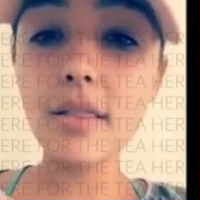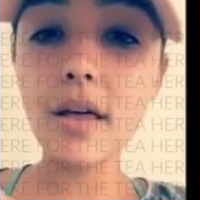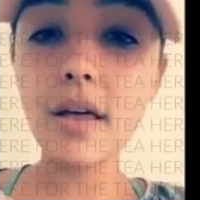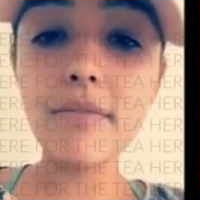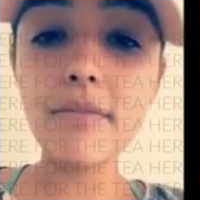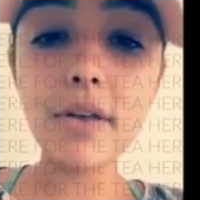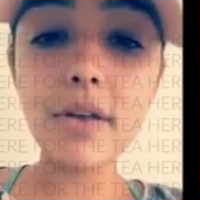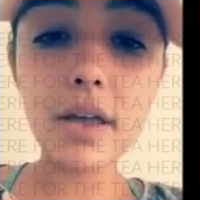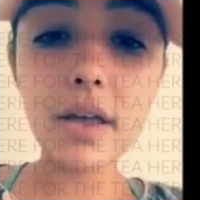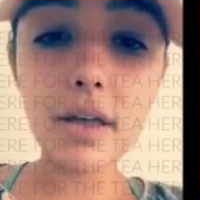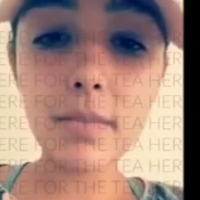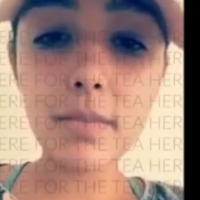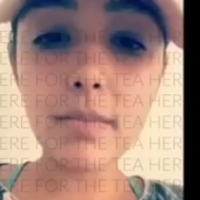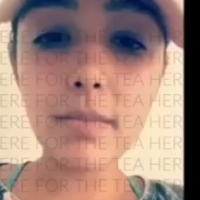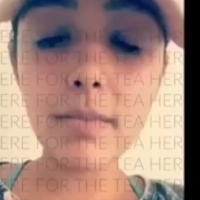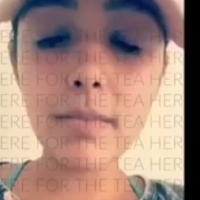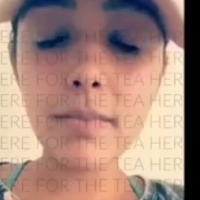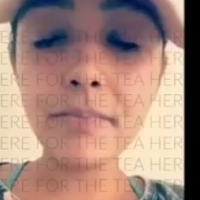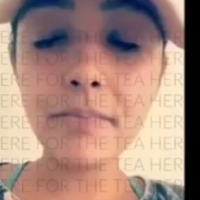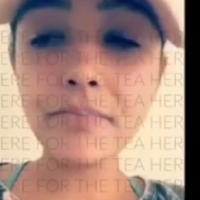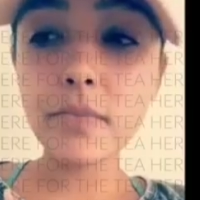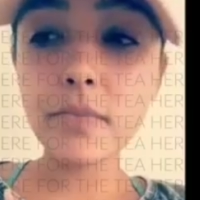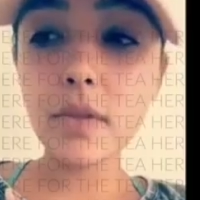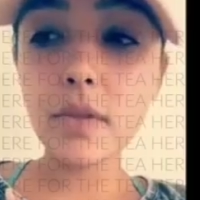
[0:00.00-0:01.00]
love him,
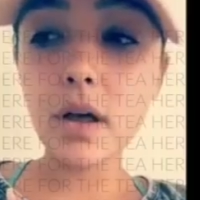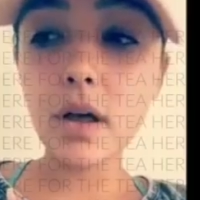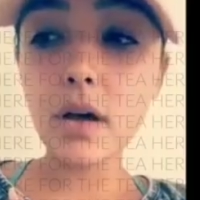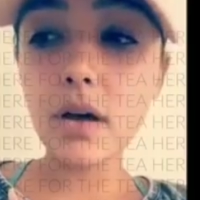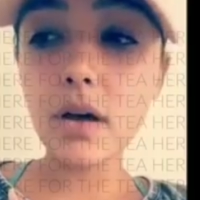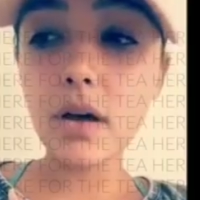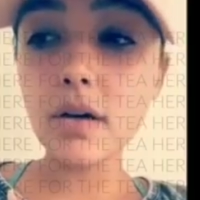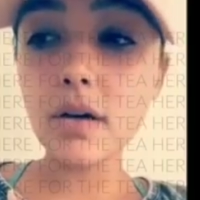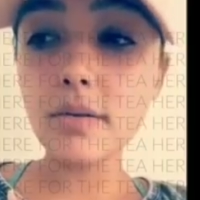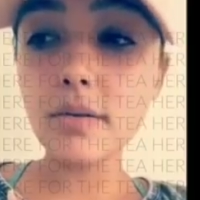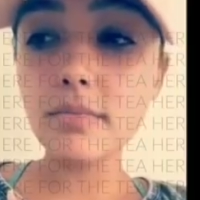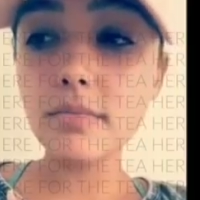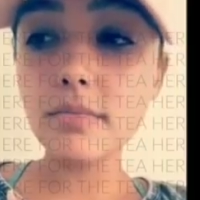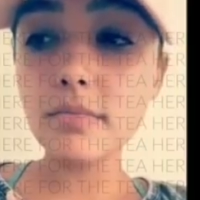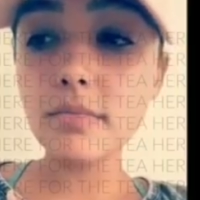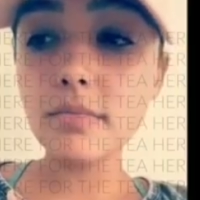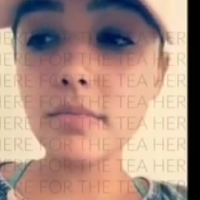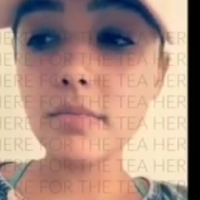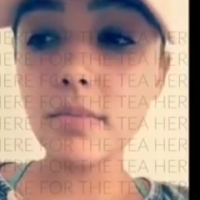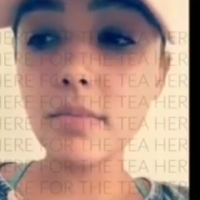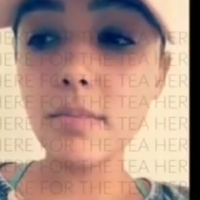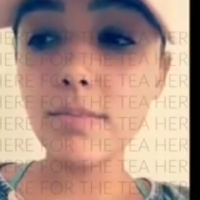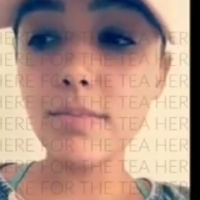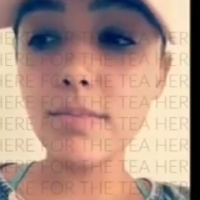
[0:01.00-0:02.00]

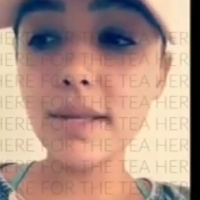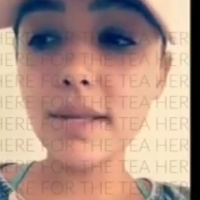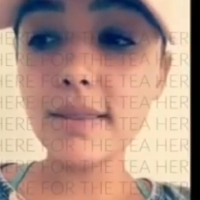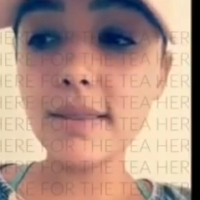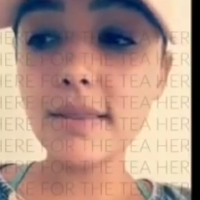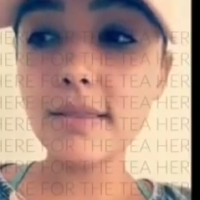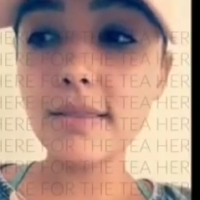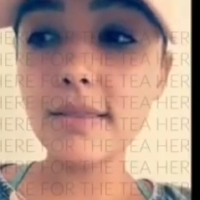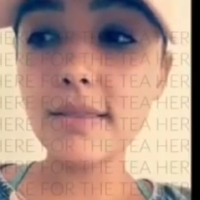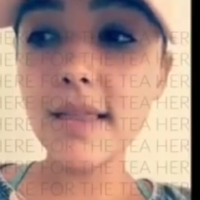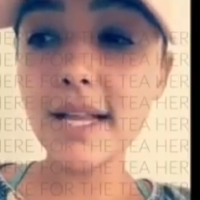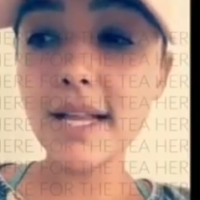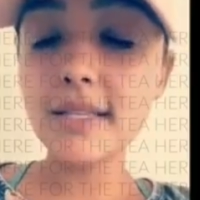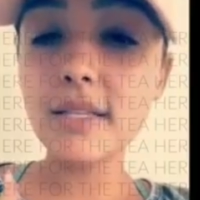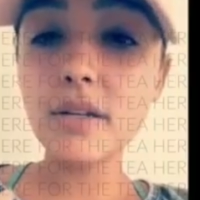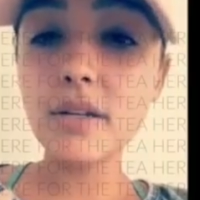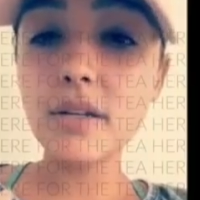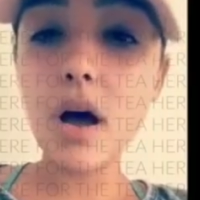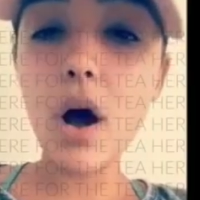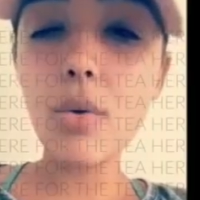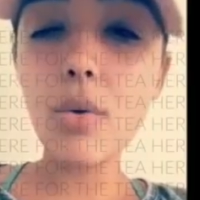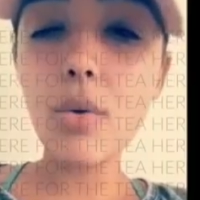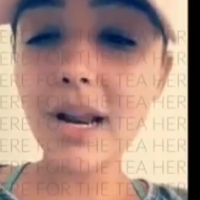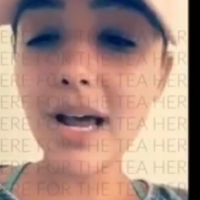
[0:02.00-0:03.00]
but that's
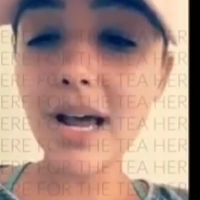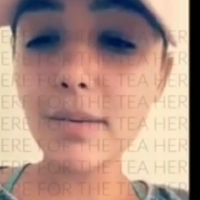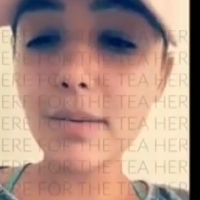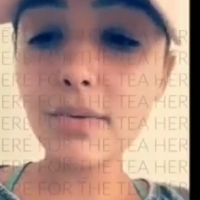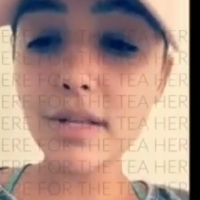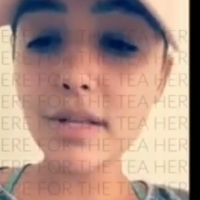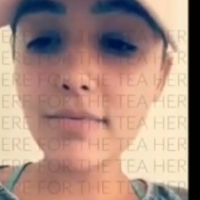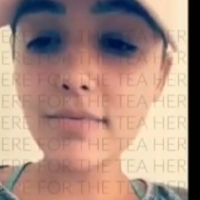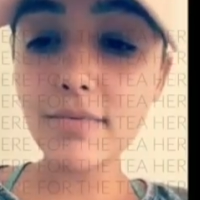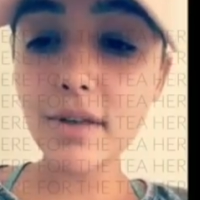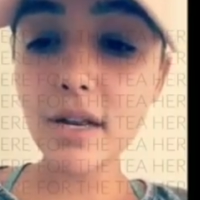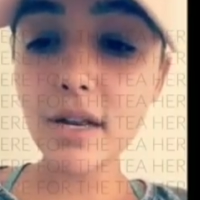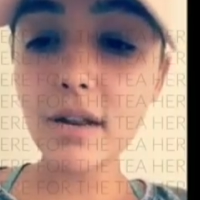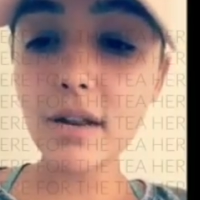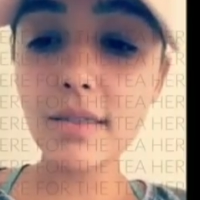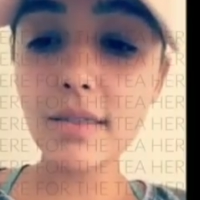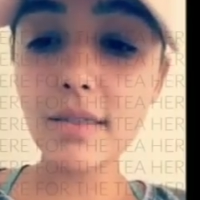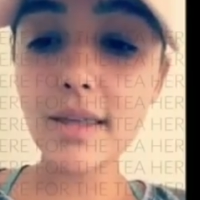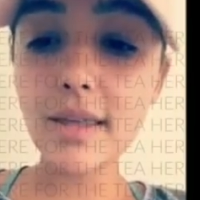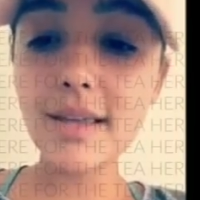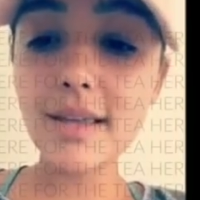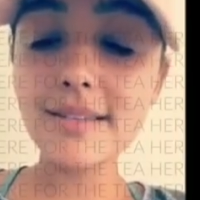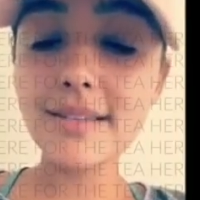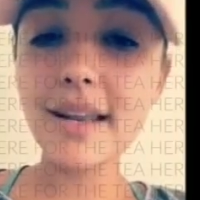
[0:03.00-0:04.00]
not what I believe in,
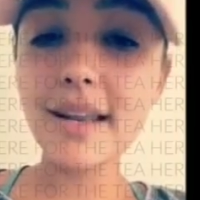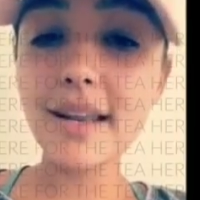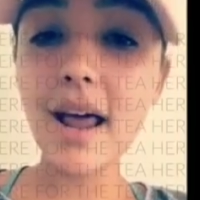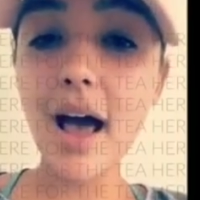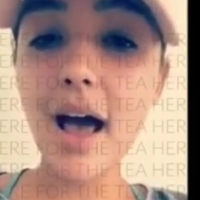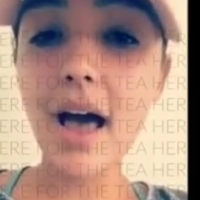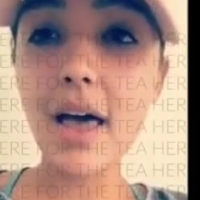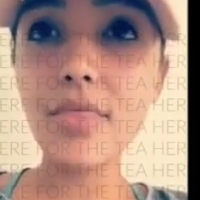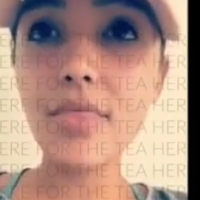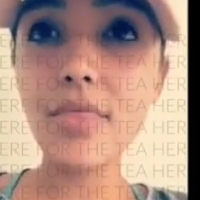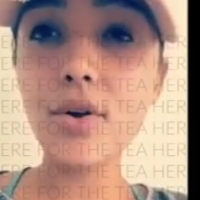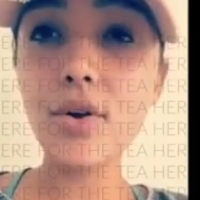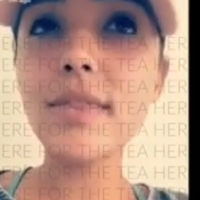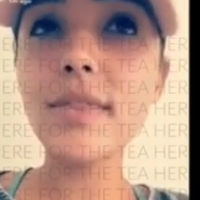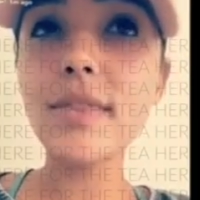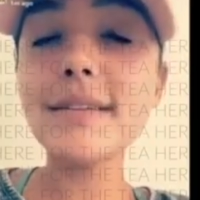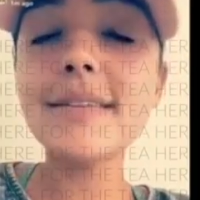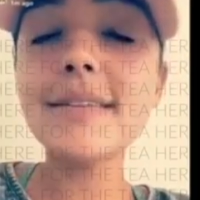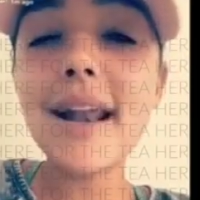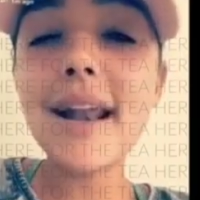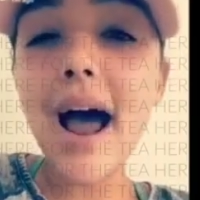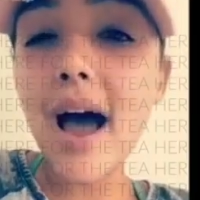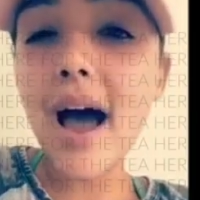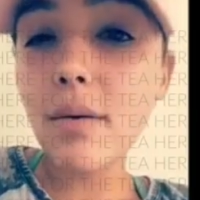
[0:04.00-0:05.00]
and there are
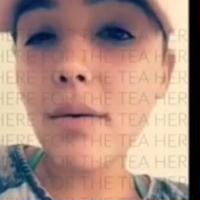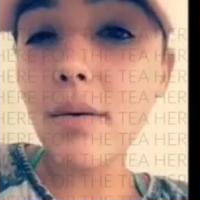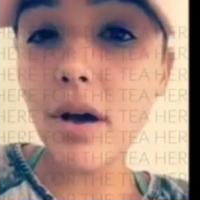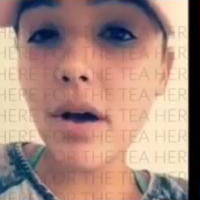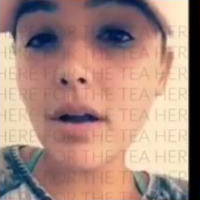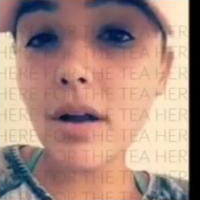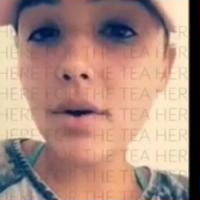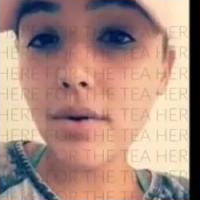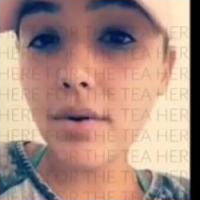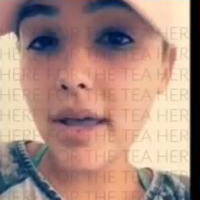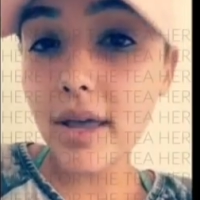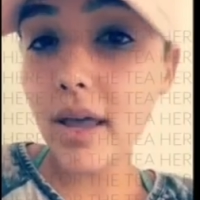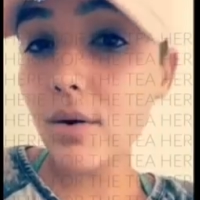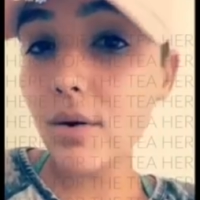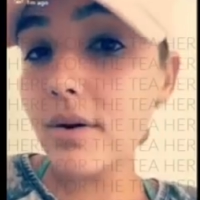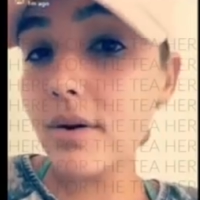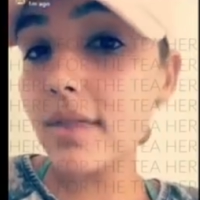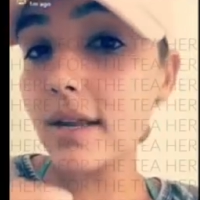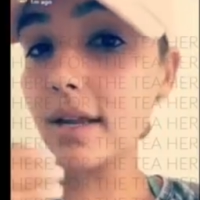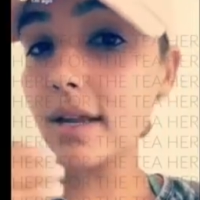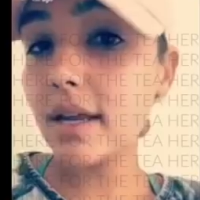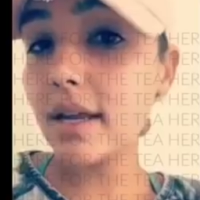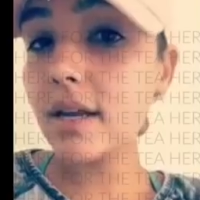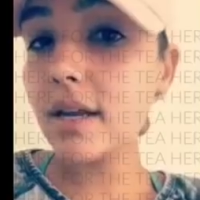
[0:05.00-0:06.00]
things that I'm not okay with,
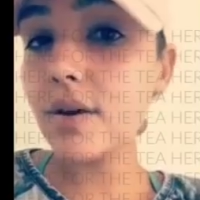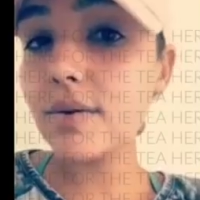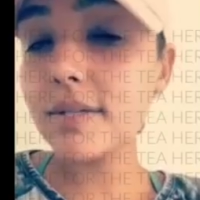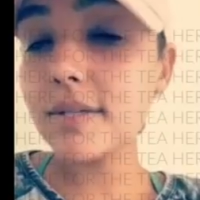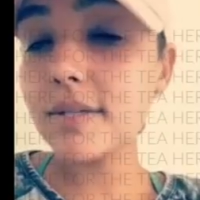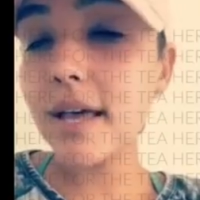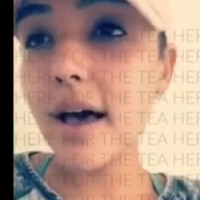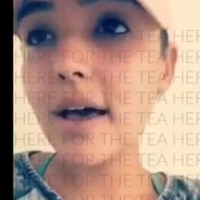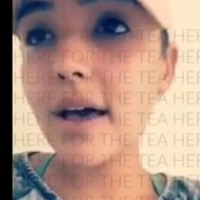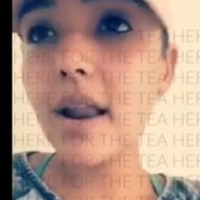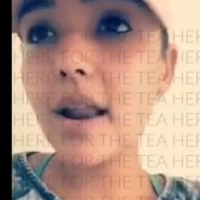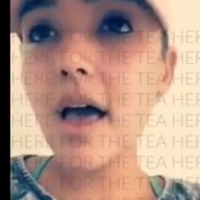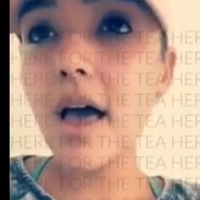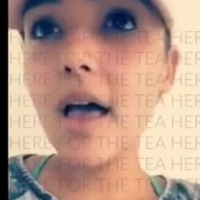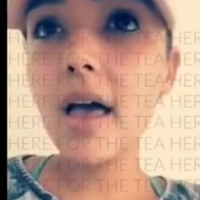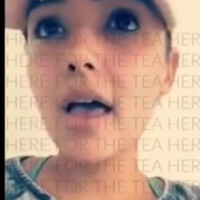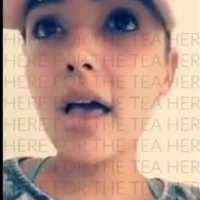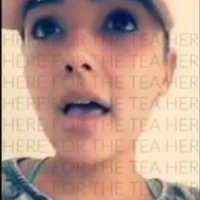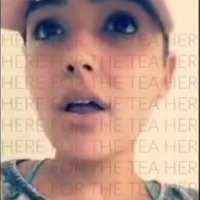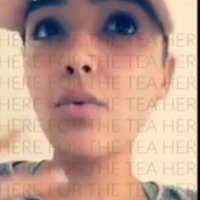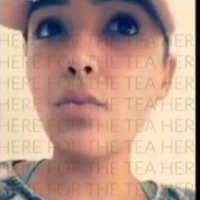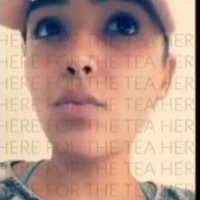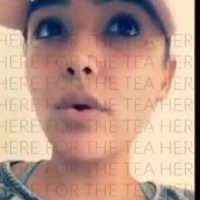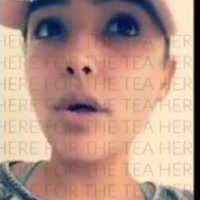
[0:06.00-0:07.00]
and he knows that,
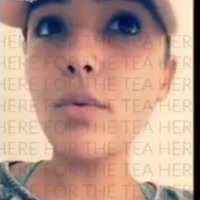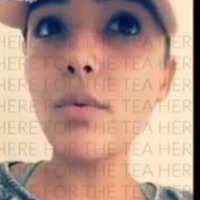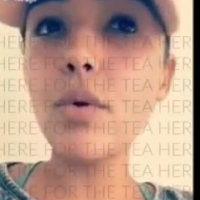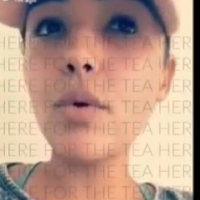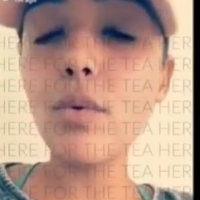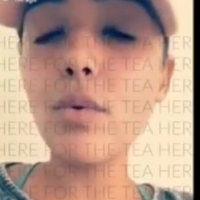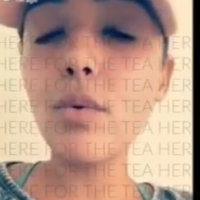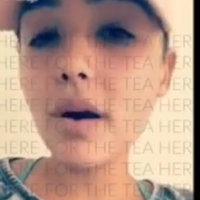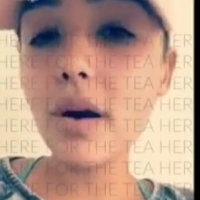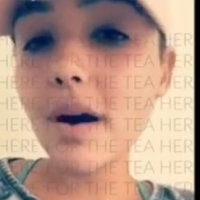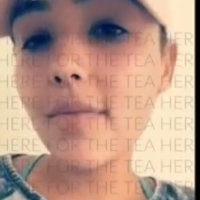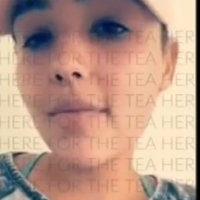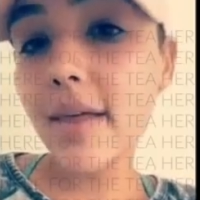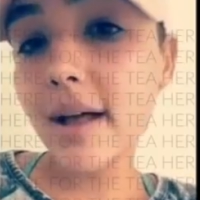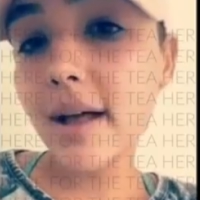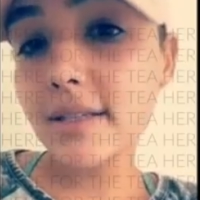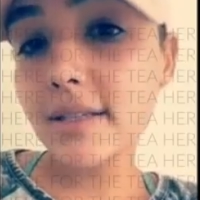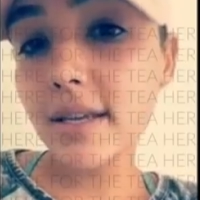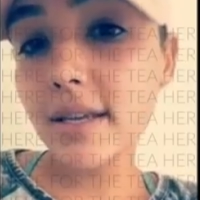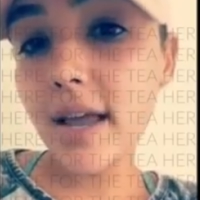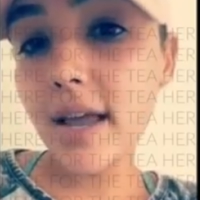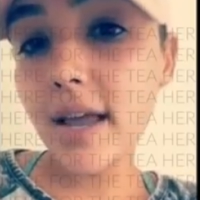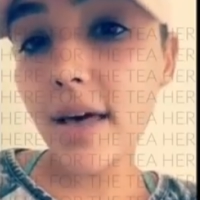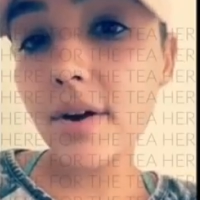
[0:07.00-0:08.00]
and we will work on that
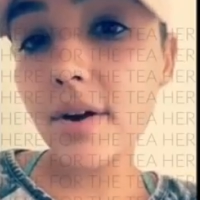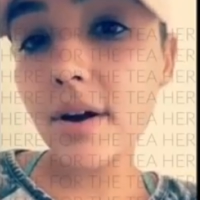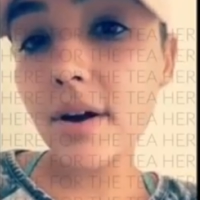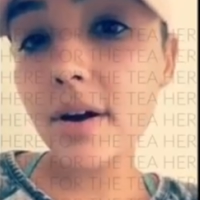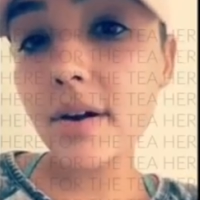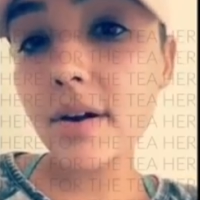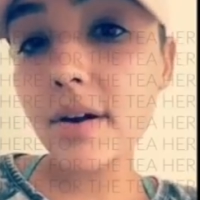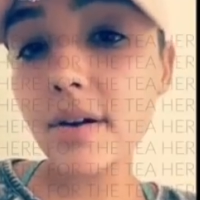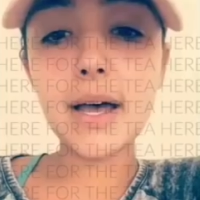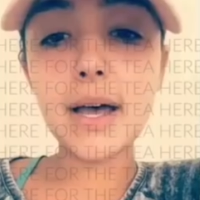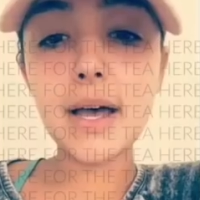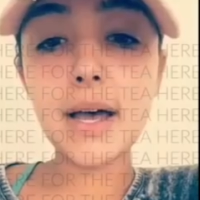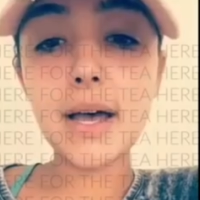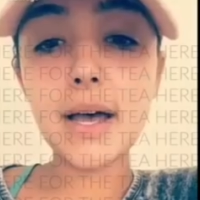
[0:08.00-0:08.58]
together.